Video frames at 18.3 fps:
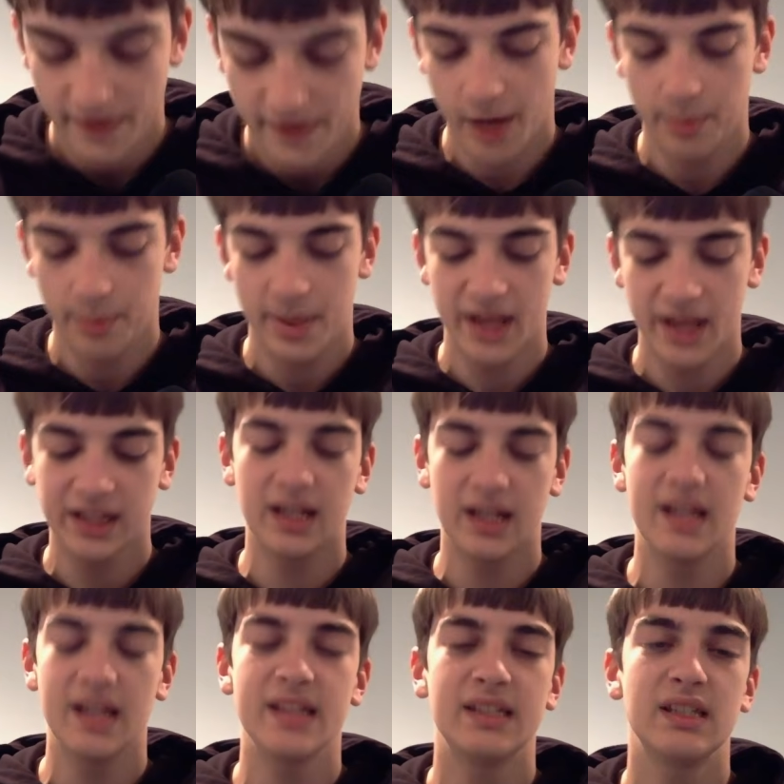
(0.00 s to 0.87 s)
Now, P.E.K.K.A
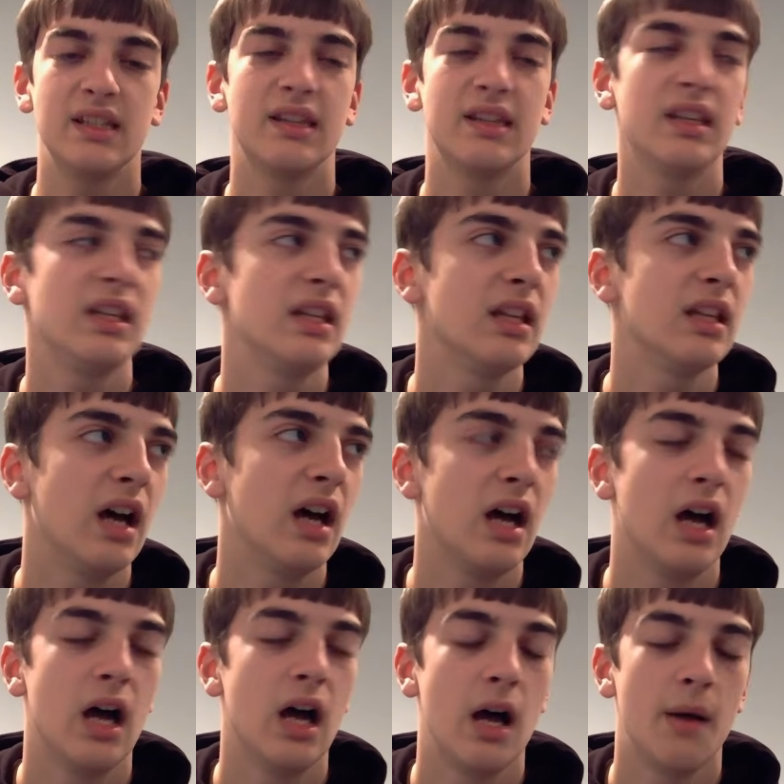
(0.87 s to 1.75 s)
isn't
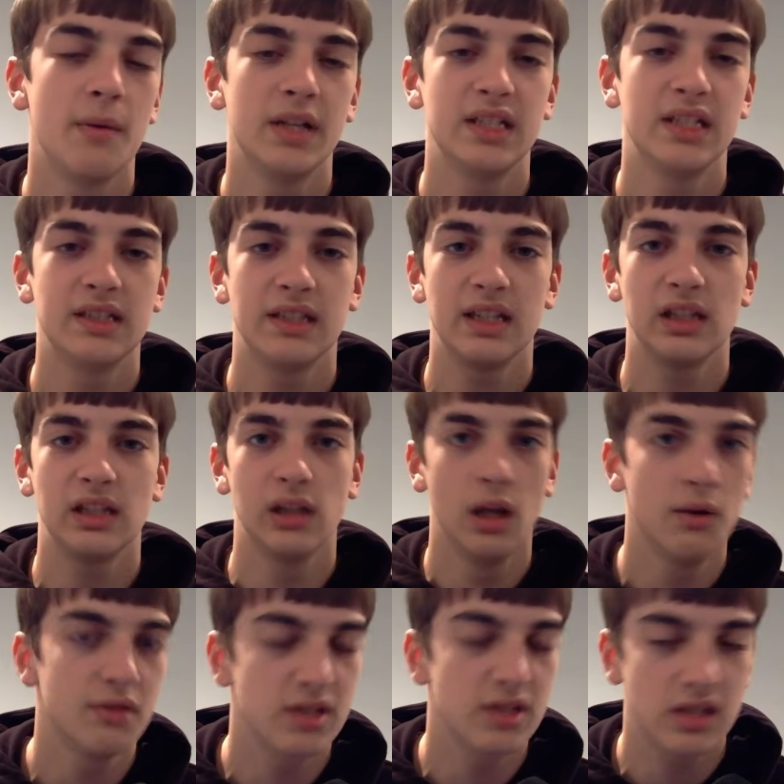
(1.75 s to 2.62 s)
the
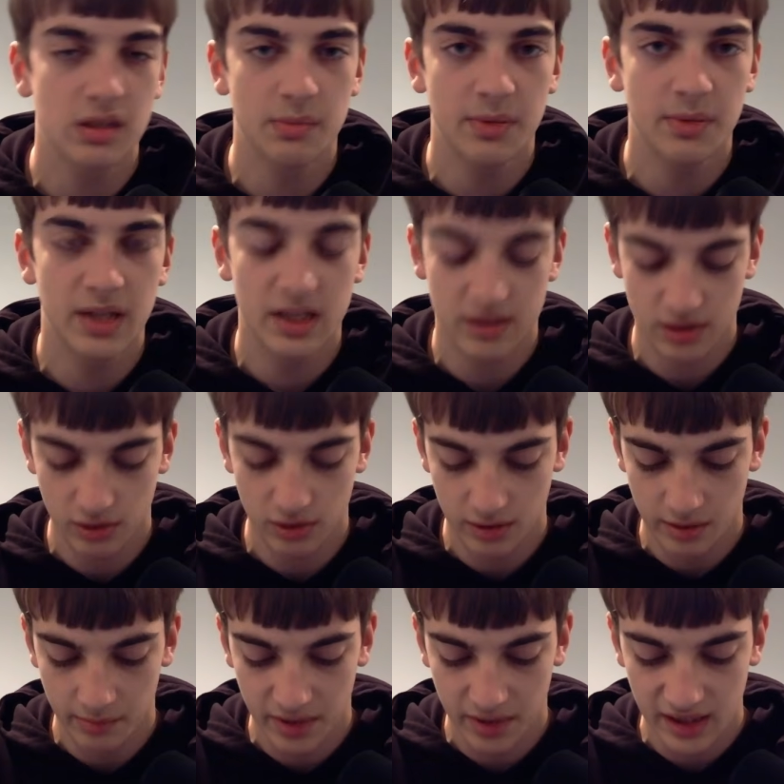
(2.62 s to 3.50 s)
lowest DPS
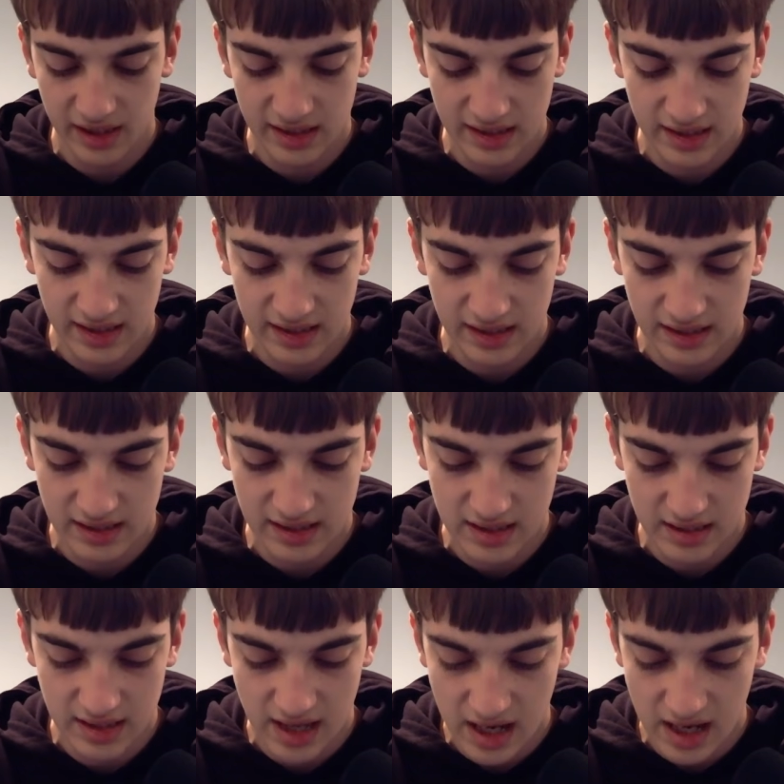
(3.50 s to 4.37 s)
unit, but it is a
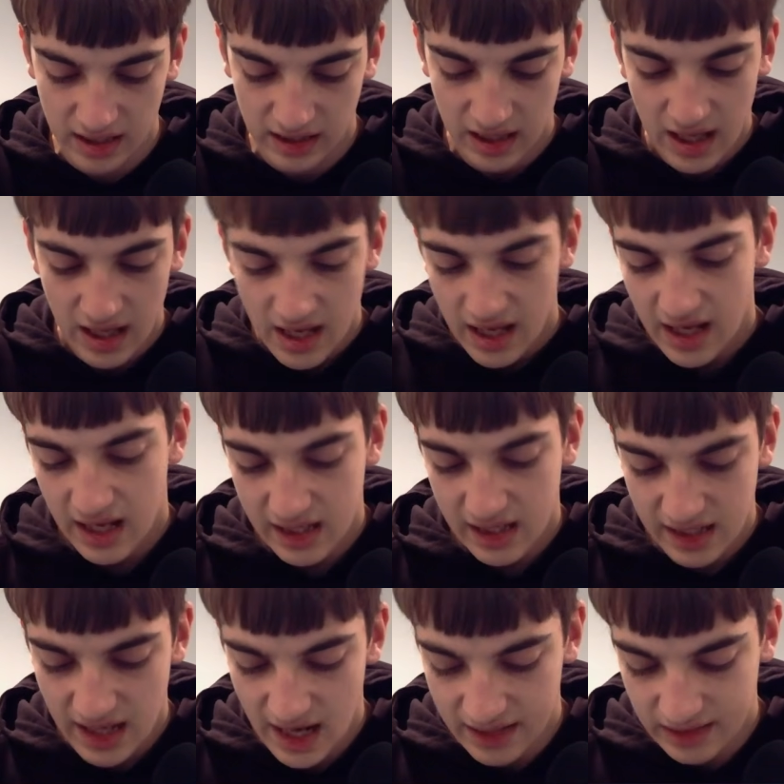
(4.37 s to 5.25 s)
decent tank,
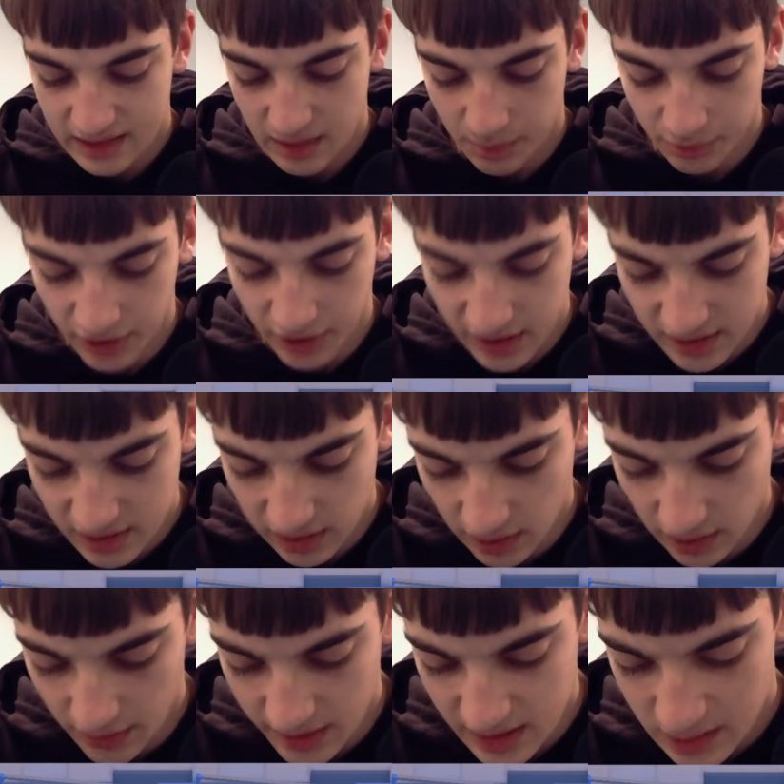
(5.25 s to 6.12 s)
and he has a pretty
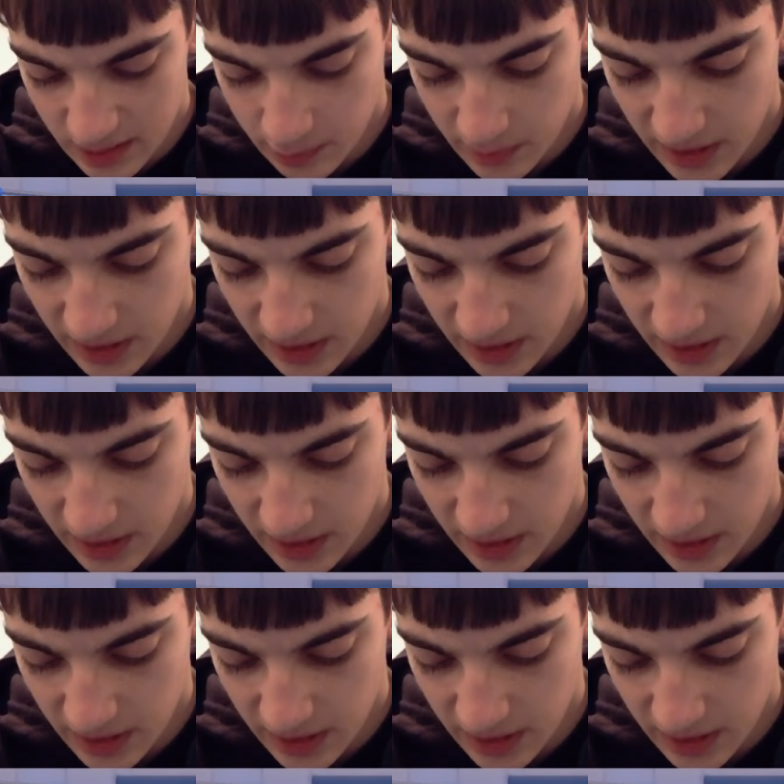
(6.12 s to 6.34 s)
slow hit speed.